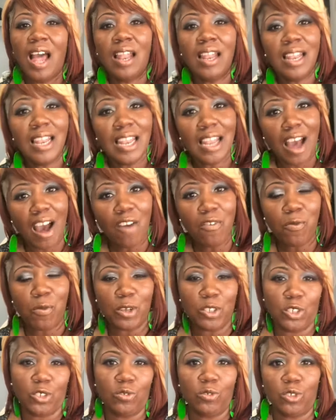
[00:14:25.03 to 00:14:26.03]
Love
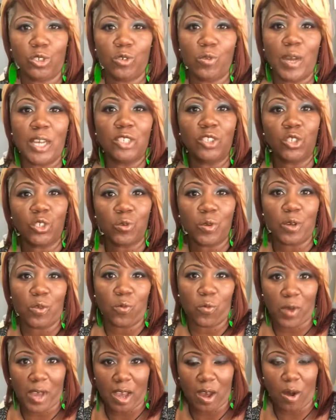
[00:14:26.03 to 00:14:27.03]
what you do and do it
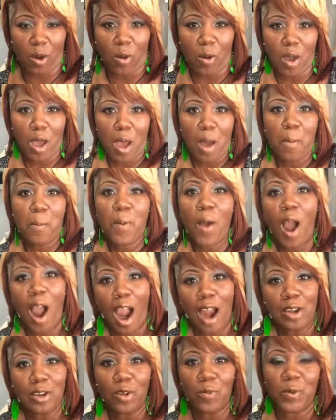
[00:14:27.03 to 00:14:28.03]
well.
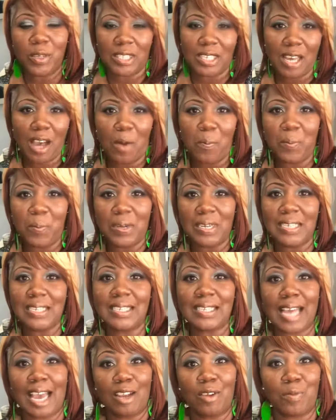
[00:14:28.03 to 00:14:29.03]
Partner with companies
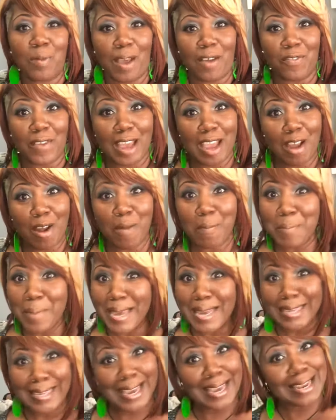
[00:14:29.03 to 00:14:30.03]
like RevAir,
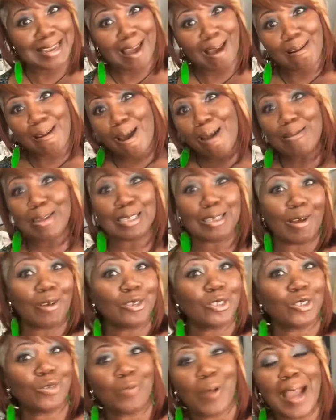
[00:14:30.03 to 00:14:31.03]
Miki, Lolo,
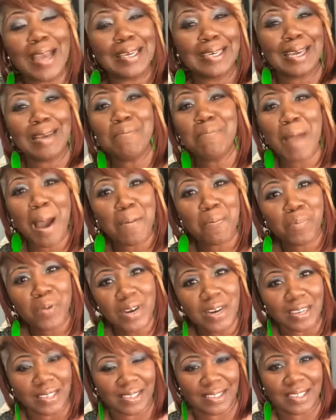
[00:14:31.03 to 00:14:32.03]
LaDosha Wright. Get my
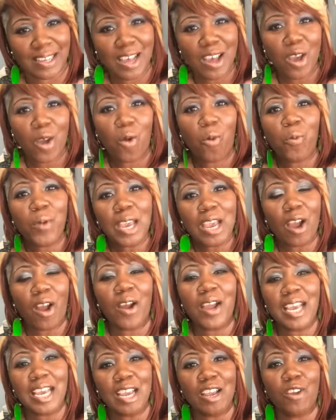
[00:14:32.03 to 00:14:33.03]
books. We
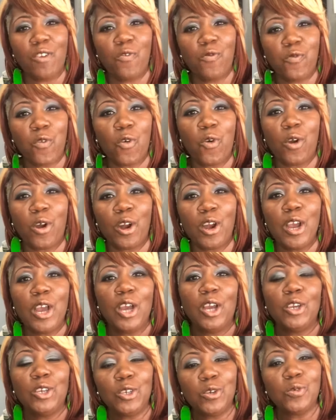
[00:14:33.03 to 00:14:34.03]
are here for
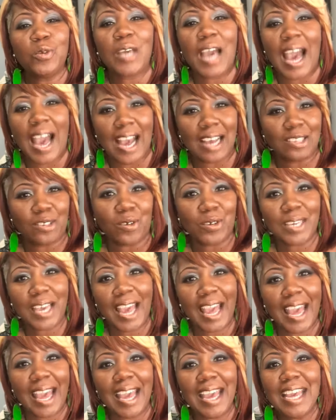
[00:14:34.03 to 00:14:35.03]
you guys,
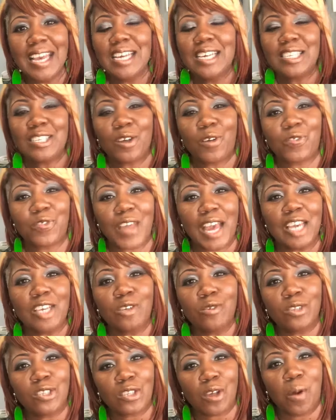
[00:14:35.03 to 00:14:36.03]
okay? So thank
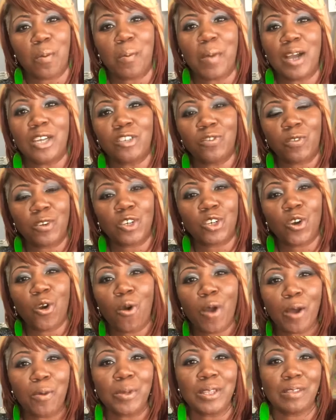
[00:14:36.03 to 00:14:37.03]
you so much for
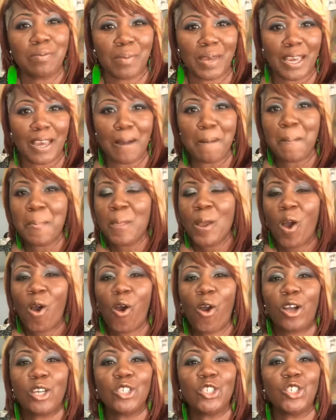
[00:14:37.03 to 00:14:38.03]
going with me
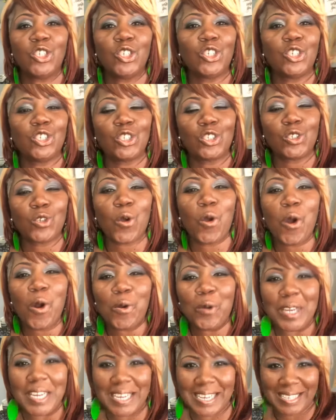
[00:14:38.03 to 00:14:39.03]
on
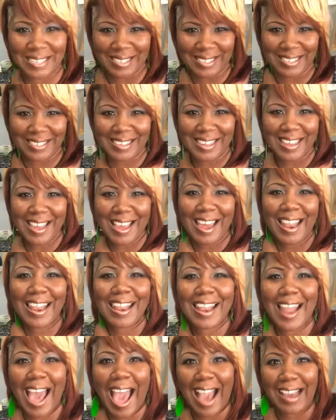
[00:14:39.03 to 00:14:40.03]
Dorian's
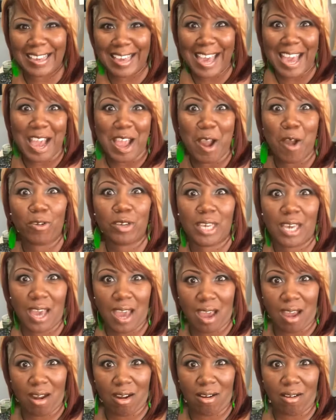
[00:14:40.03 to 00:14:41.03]
Loc hair
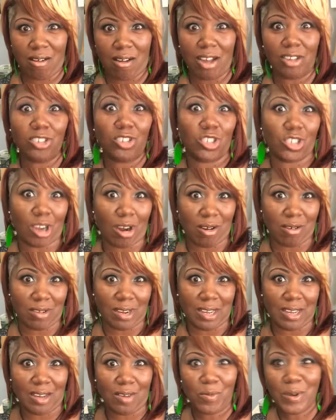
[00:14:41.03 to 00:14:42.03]
care journey.
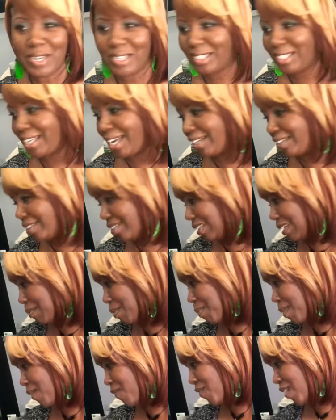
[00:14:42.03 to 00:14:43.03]
We done changed his name
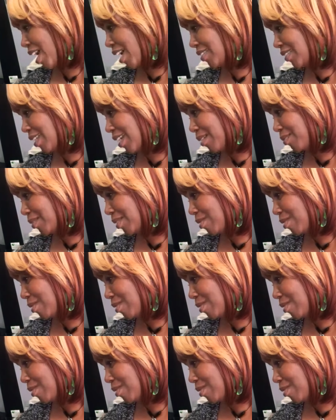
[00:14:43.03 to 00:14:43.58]
about 5 times.